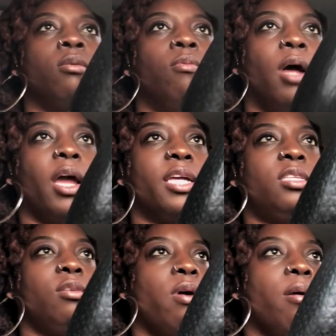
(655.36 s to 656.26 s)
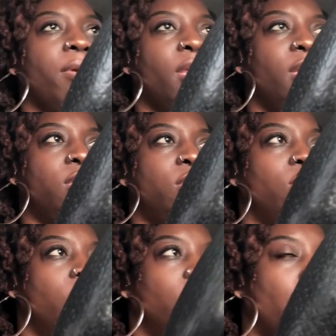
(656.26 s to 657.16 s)
When I get to where I'm getting
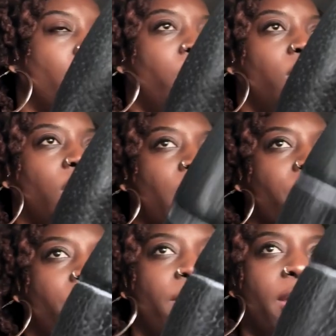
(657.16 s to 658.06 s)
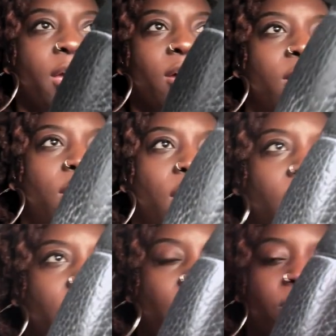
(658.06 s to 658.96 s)
to, I'll pull the camera back out. Like,
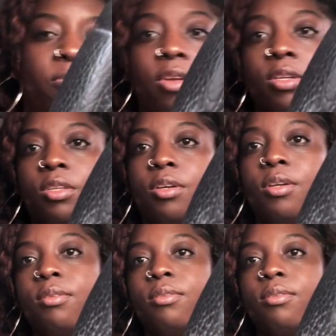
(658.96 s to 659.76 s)
now I'm flustered.